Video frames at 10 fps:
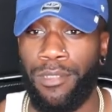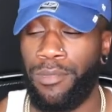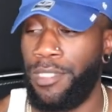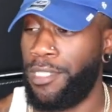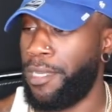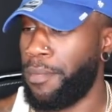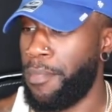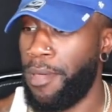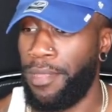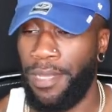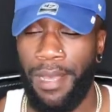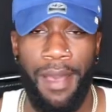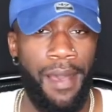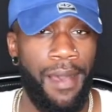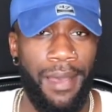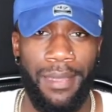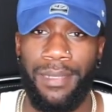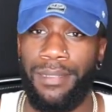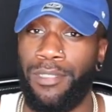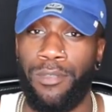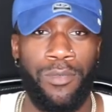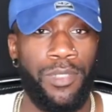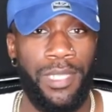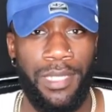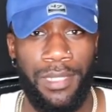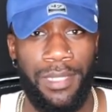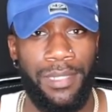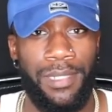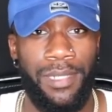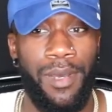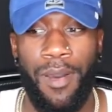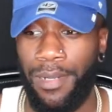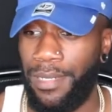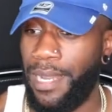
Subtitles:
With your mother, your aunt, two sisters, your daughter.